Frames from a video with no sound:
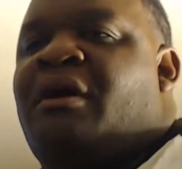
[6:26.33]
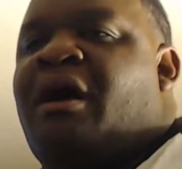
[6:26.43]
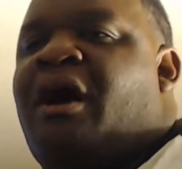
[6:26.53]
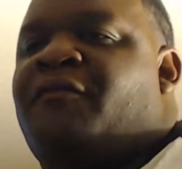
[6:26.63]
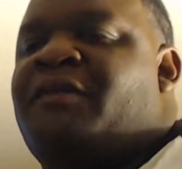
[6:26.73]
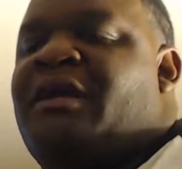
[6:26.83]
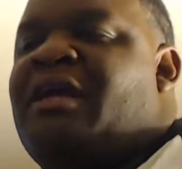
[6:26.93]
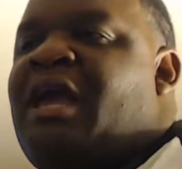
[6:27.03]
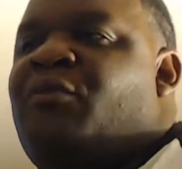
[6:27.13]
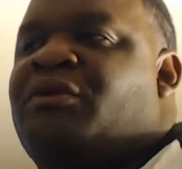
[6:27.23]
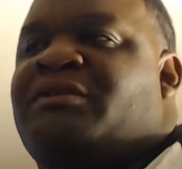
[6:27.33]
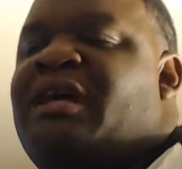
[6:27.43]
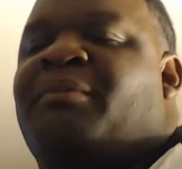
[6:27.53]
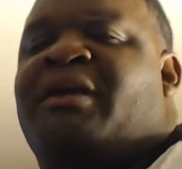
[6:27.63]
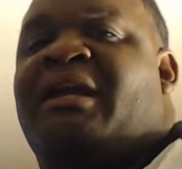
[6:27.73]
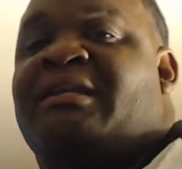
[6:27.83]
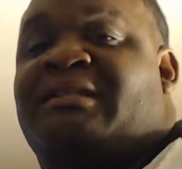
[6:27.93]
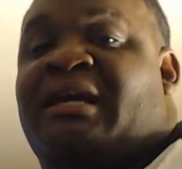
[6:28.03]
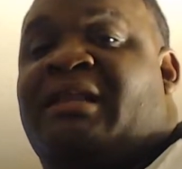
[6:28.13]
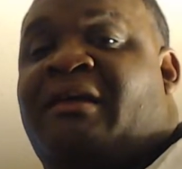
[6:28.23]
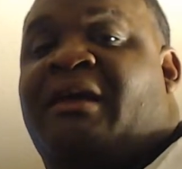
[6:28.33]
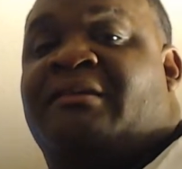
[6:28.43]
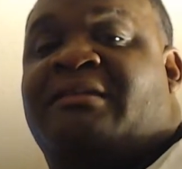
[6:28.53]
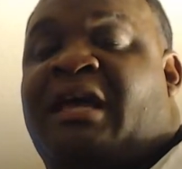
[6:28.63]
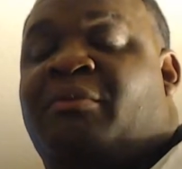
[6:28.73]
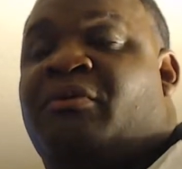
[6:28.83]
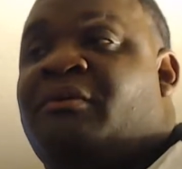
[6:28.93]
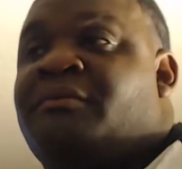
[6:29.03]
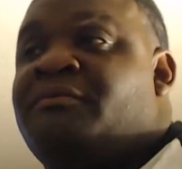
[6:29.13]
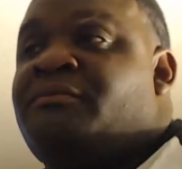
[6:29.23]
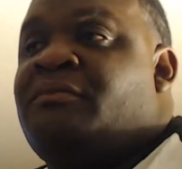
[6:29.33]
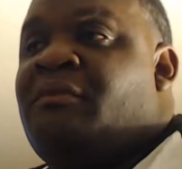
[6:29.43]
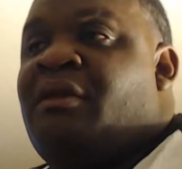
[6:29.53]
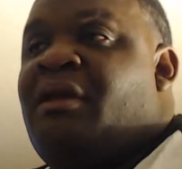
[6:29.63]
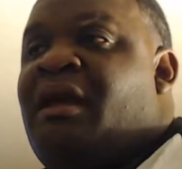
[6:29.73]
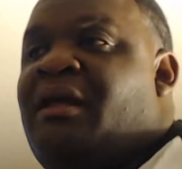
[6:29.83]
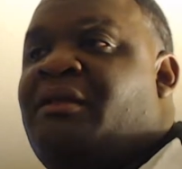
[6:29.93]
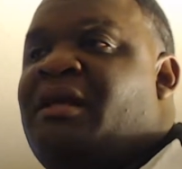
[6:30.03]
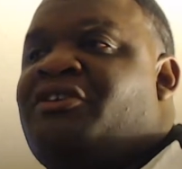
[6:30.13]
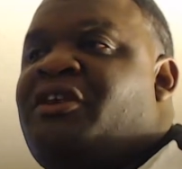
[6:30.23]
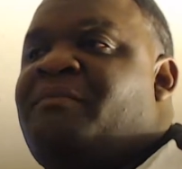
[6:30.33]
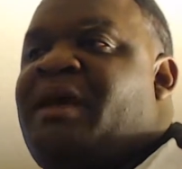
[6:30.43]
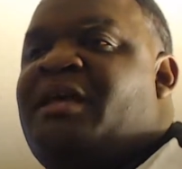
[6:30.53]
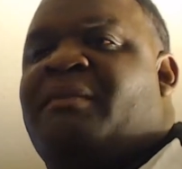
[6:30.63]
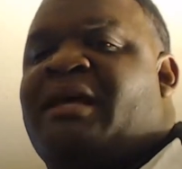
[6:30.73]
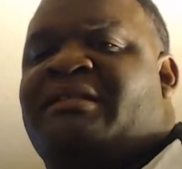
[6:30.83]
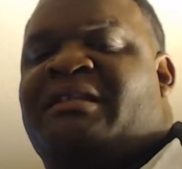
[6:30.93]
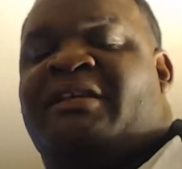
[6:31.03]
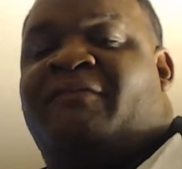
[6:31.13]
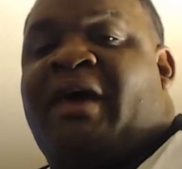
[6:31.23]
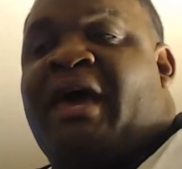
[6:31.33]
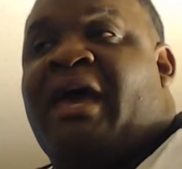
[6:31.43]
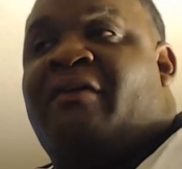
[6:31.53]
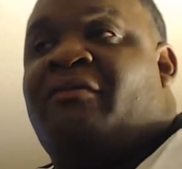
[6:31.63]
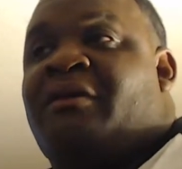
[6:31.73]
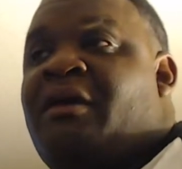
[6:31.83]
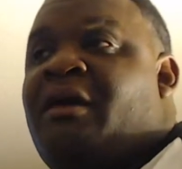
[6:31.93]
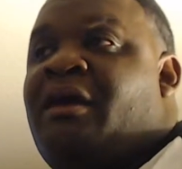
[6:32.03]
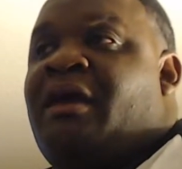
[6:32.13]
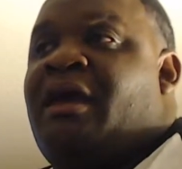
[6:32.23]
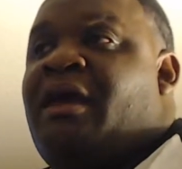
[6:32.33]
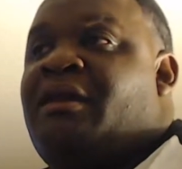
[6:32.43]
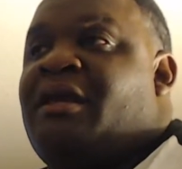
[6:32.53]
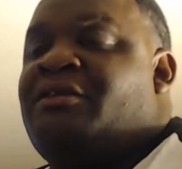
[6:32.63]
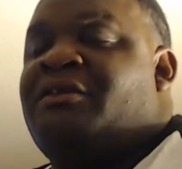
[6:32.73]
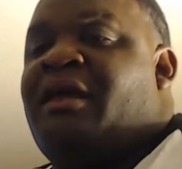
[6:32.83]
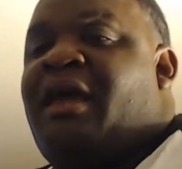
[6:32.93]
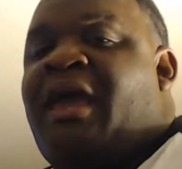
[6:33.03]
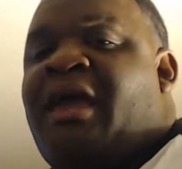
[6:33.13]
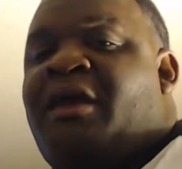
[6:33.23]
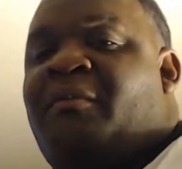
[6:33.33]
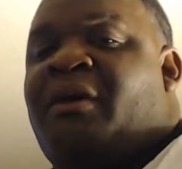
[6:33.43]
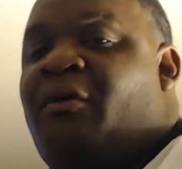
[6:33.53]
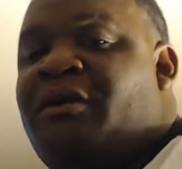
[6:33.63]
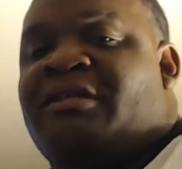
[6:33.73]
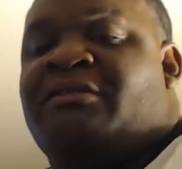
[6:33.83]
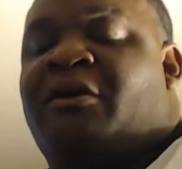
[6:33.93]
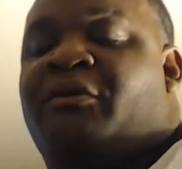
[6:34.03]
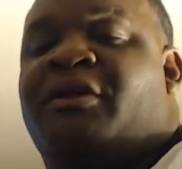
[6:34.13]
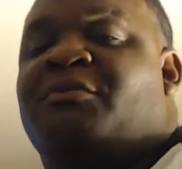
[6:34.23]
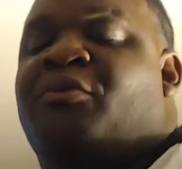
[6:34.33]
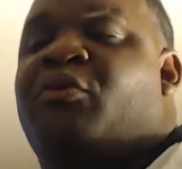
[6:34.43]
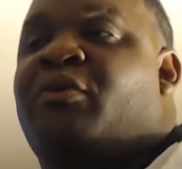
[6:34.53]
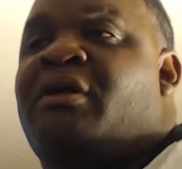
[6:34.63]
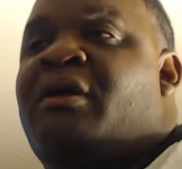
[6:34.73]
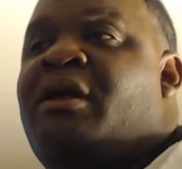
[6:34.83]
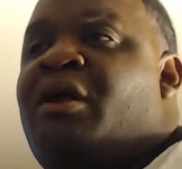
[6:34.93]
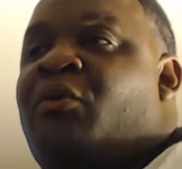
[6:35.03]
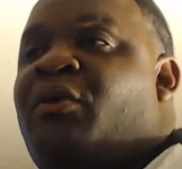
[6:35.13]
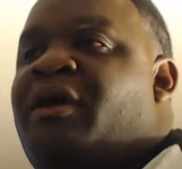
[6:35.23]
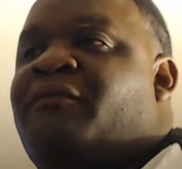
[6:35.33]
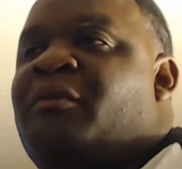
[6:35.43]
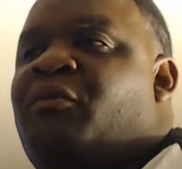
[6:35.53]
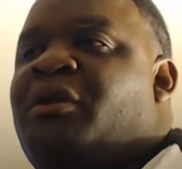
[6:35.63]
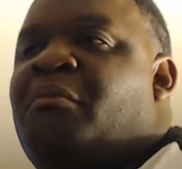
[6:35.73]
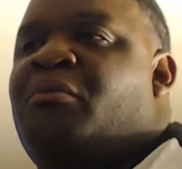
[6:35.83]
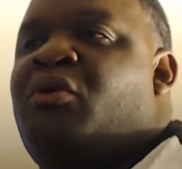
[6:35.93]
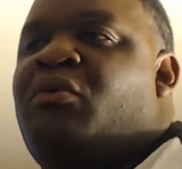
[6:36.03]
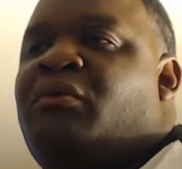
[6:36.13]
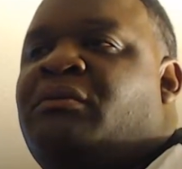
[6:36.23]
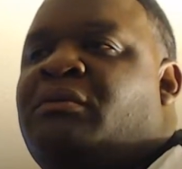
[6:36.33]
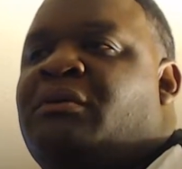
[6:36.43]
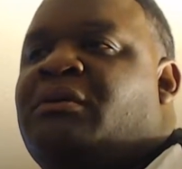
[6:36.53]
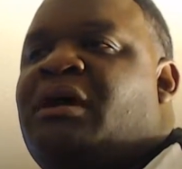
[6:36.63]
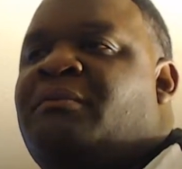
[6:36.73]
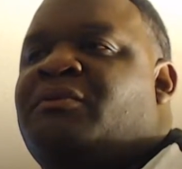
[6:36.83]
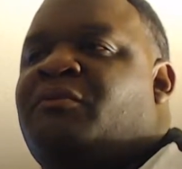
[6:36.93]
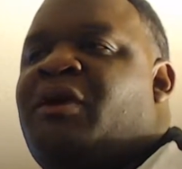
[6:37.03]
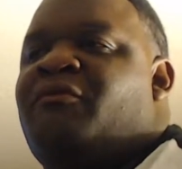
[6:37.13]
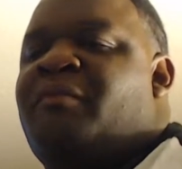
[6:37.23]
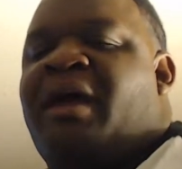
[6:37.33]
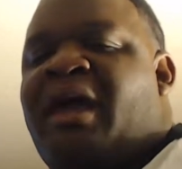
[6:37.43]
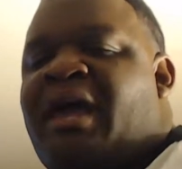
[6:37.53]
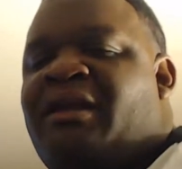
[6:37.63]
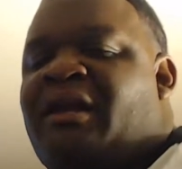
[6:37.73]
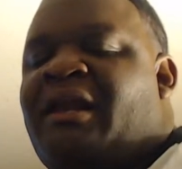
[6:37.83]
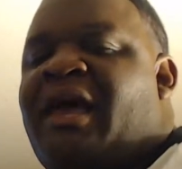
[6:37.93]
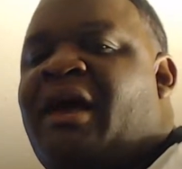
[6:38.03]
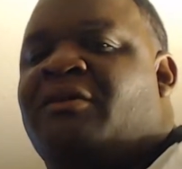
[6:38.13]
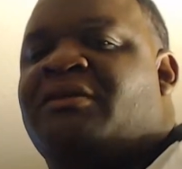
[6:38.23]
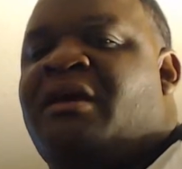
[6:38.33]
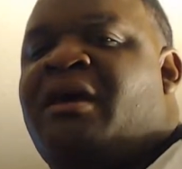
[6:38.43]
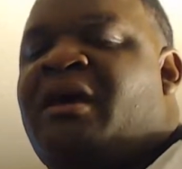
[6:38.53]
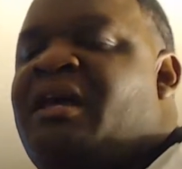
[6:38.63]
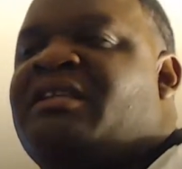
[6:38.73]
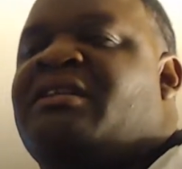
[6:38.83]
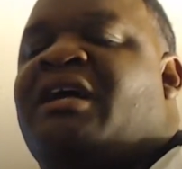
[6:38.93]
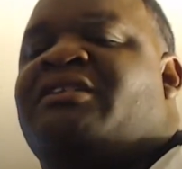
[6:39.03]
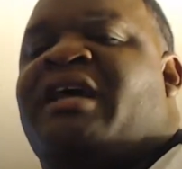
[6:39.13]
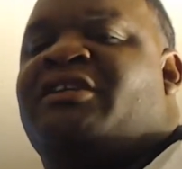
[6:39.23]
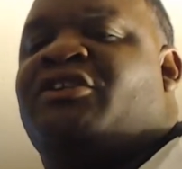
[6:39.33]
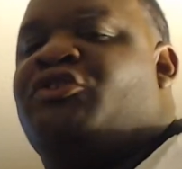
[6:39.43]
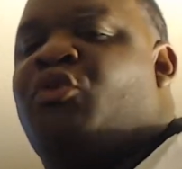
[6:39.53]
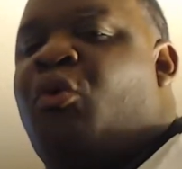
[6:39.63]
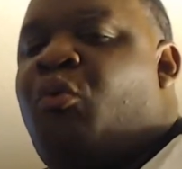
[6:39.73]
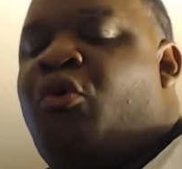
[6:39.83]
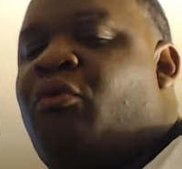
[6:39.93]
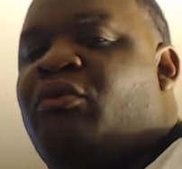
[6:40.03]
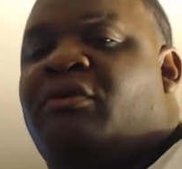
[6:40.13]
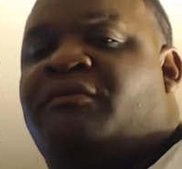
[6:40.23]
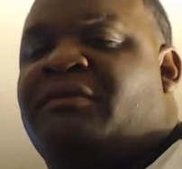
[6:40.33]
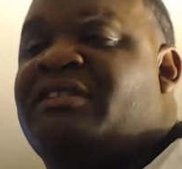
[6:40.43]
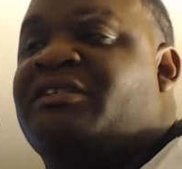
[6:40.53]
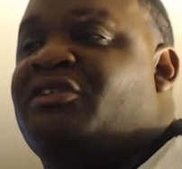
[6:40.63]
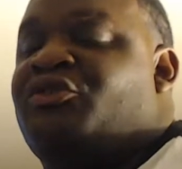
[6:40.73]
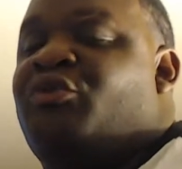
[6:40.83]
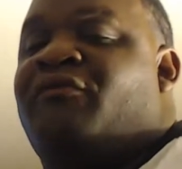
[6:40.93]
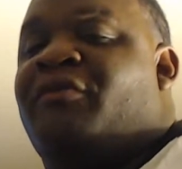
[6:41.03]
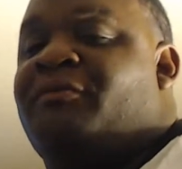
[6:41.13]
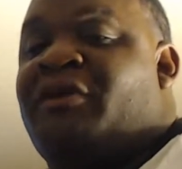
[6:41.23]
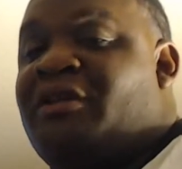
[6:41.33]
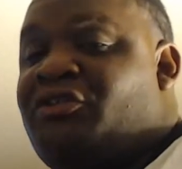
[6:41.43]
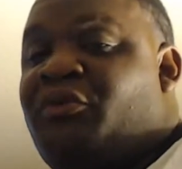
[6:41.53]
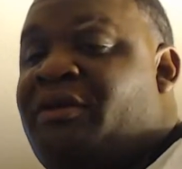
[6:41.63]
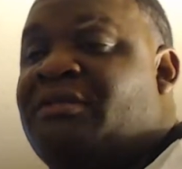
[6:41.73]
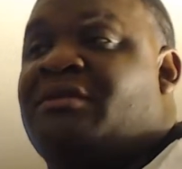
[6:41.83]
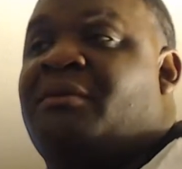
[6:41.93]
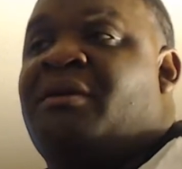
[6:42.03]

off that game, which Double Helix did that Saber. They should have made him like 6'5", and they should have had him on his board. Where when the moon comes away from behind the clouds, he started changing into a werewolf. That's just a short version. I'm trying to shorten this up.